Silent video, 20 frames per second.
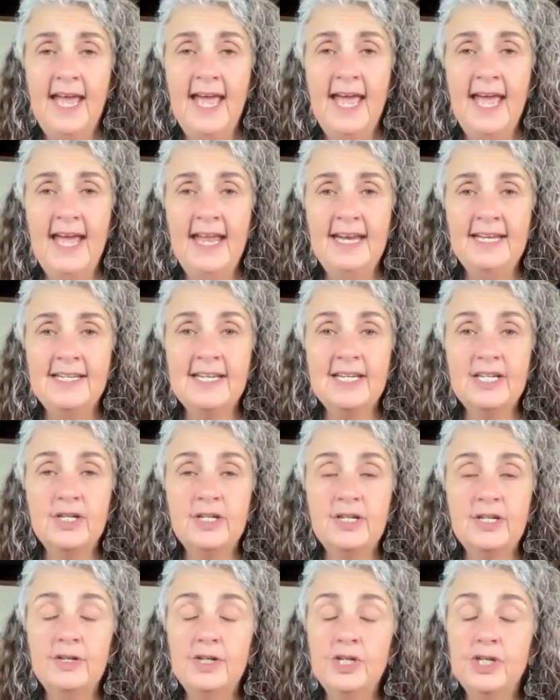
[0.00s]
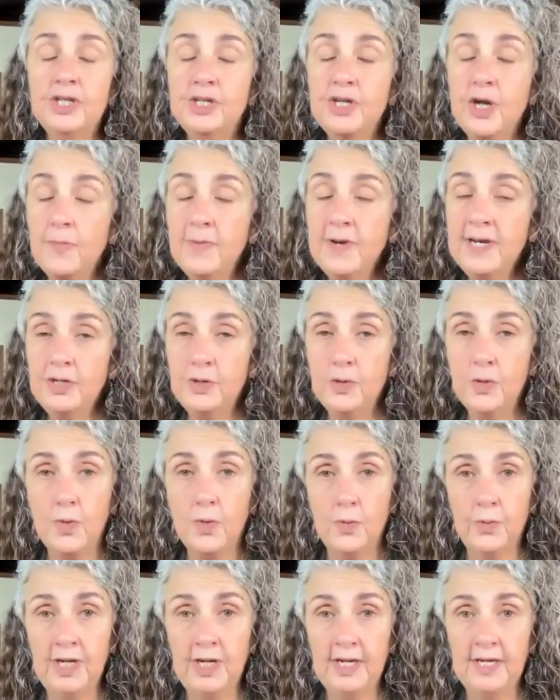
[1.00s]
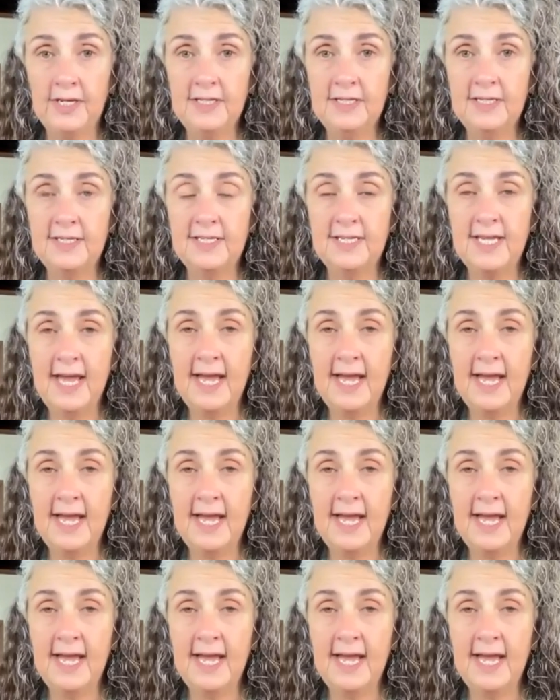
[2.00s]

and showing your audience